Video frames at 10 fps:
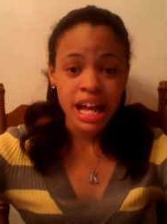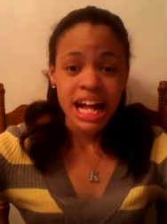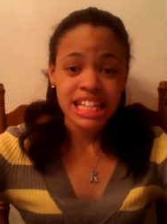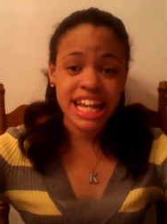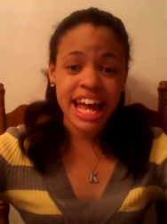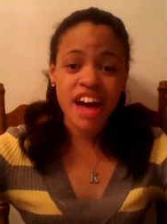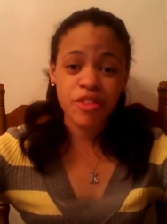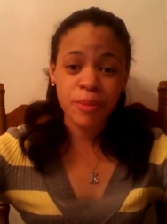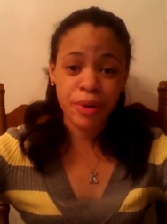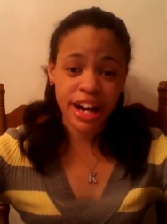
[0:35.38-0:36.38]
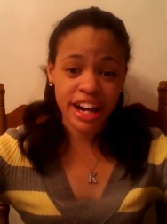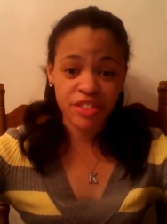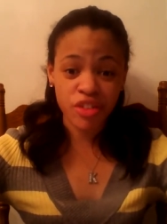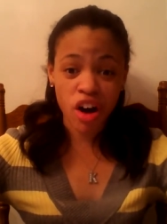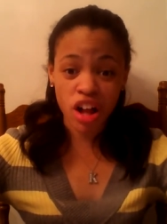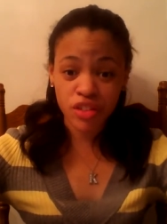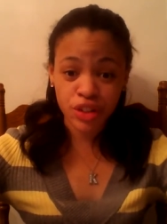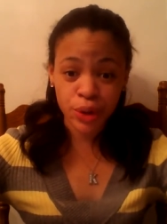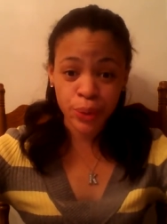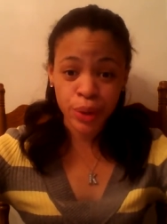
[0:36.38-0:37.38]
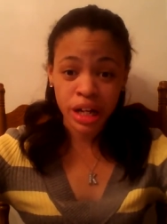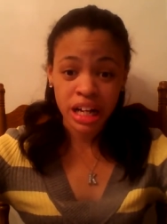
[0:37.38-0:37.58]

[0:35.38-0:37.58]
Today I have a prayer for all of you